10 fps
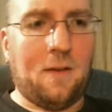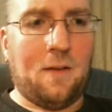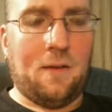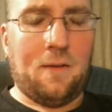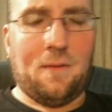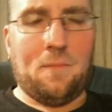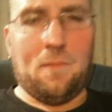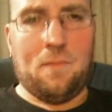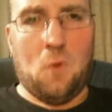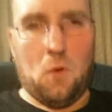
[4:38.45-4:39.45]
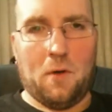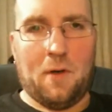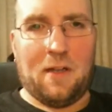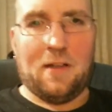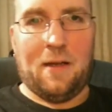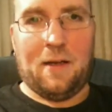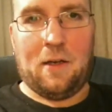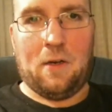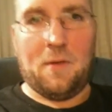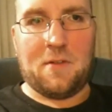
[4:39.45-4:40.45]
I'm more inclined to
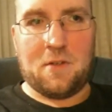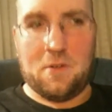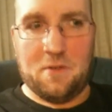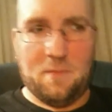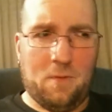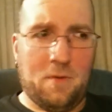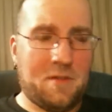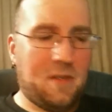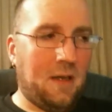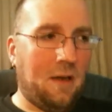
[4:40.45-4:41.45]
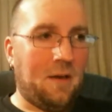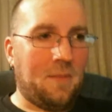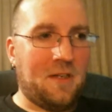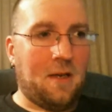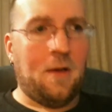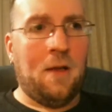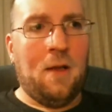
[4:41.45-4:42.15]
go with surgery. But we'll see how it comes out.